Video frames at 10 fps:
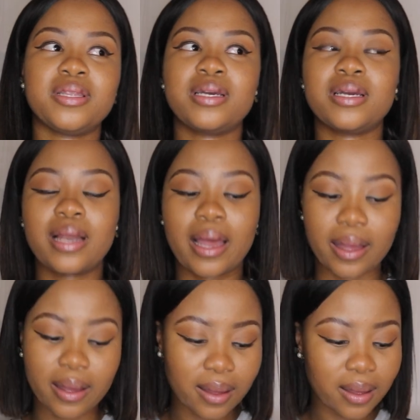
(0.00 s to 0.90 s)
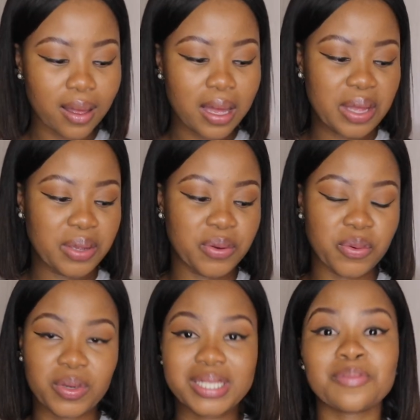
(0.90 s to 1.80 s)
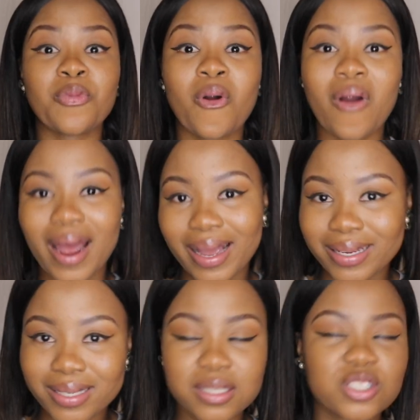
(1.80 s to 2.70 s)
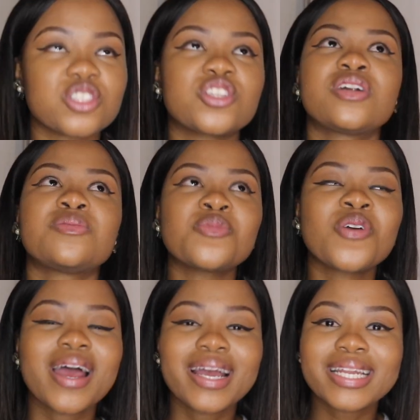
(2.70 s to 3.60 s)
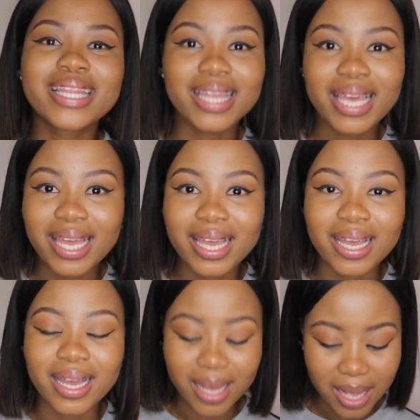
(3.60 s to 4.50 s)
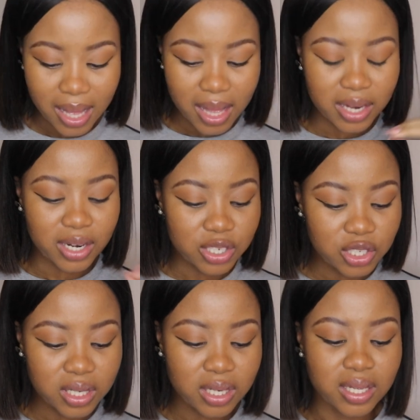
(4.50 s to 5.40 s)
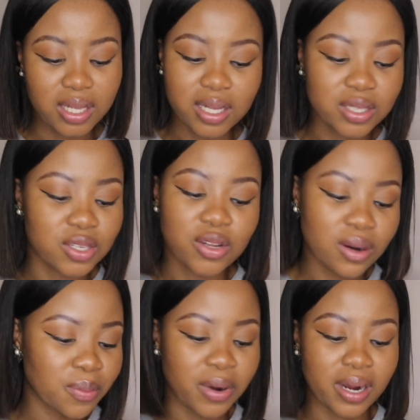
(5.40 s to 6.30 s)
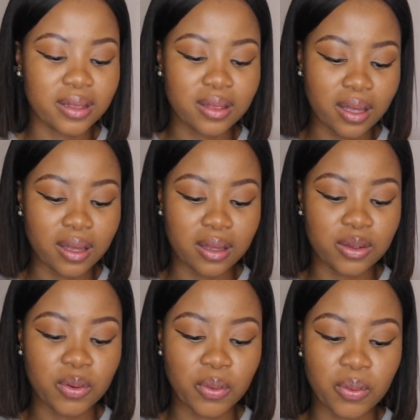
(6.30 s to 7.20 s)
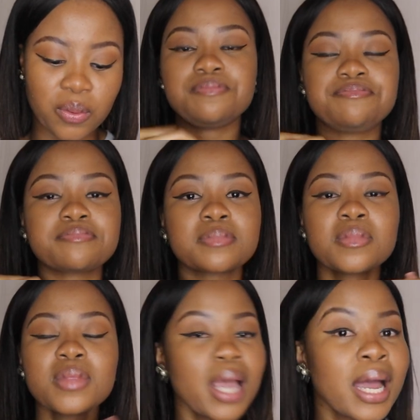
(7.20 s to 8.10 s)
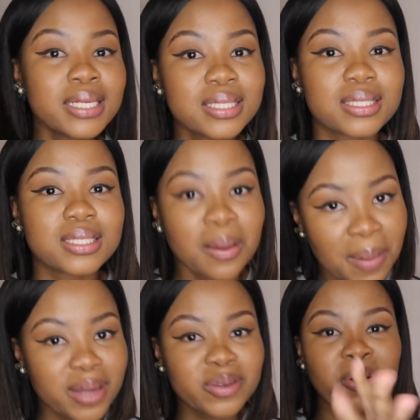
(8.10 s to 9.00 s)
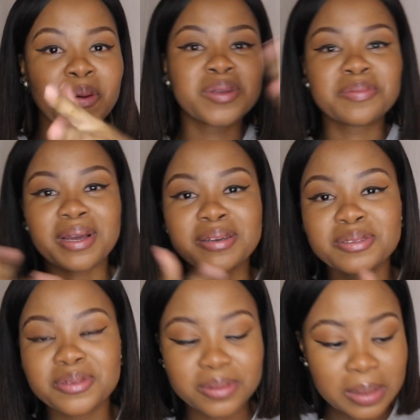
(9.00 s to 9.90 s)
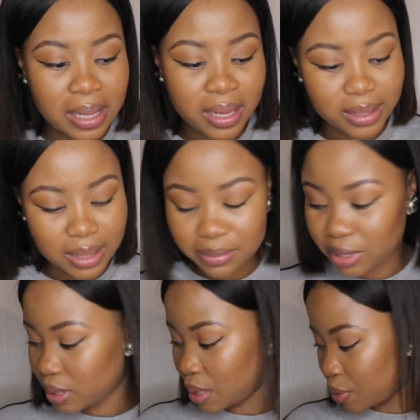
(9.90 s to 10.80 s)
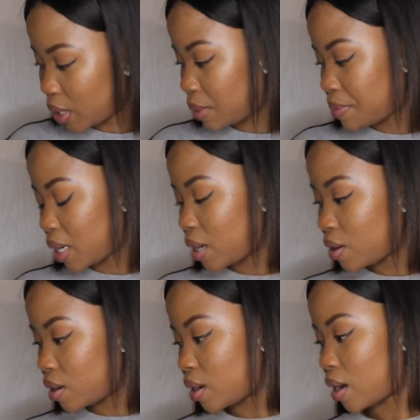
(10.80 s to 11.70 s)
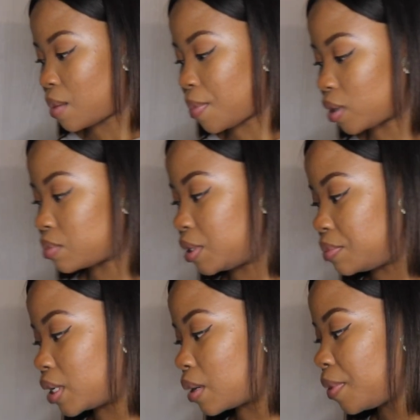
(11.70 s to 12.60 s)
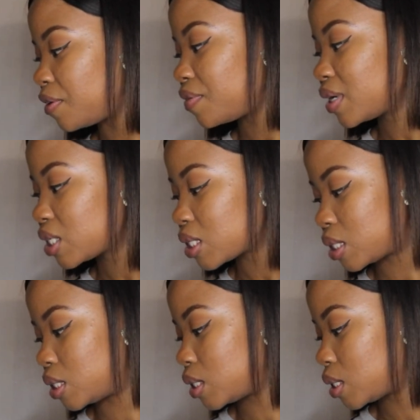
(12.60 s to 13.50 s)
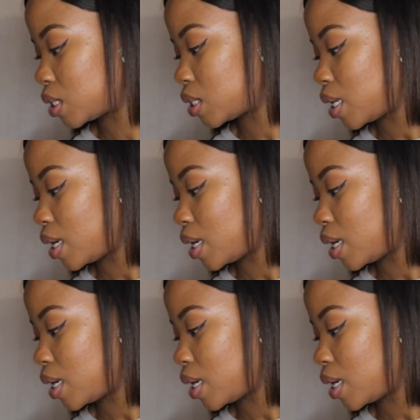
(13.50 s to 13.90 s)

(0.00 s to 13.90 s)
think, like, you know, it's pride. It's not a pride thing. Literally, it's not a pride thing, you know. It's like going back to the assumption someone made earlier about me being a perfectionist.